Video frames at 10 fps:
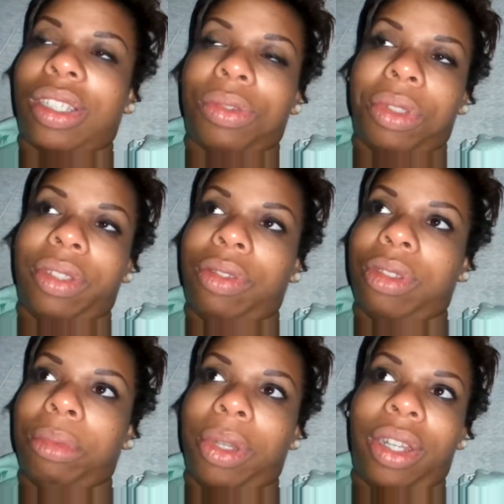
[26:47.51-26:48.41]
really for
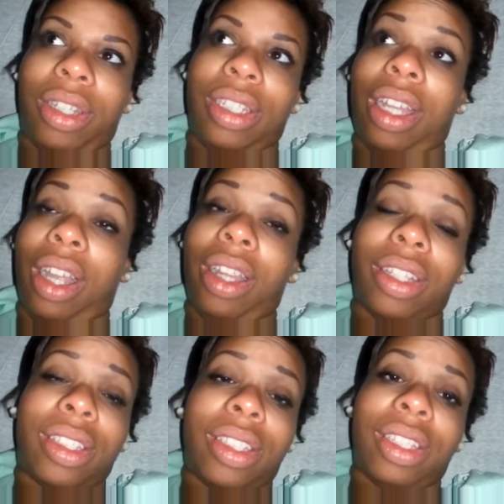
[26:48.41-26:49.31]
the birds. It
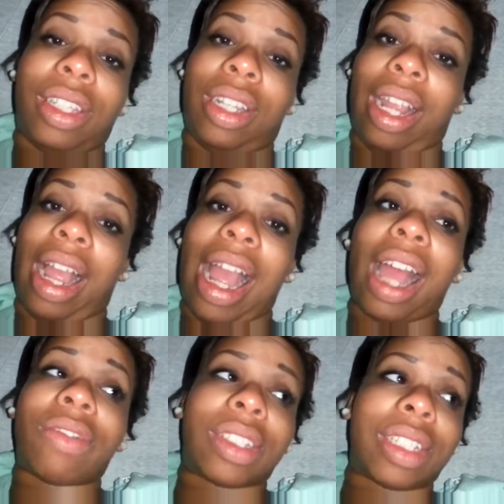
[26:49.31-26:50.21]
hurts, and I
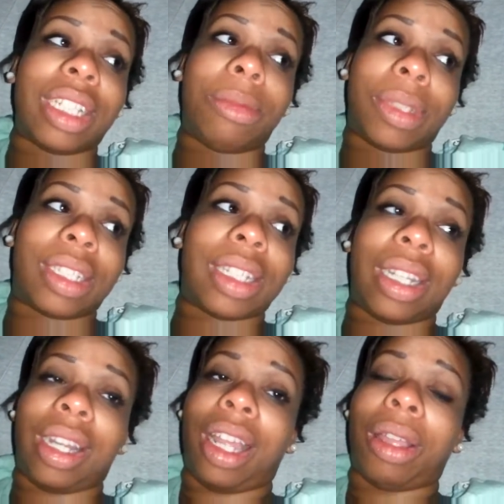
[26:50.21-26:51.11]
have to sleep
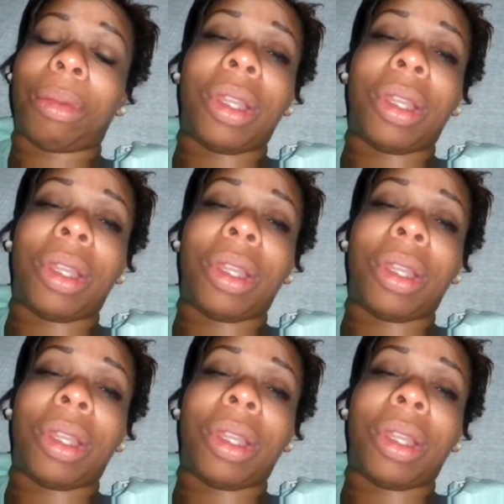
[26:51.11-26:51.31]
sitting up,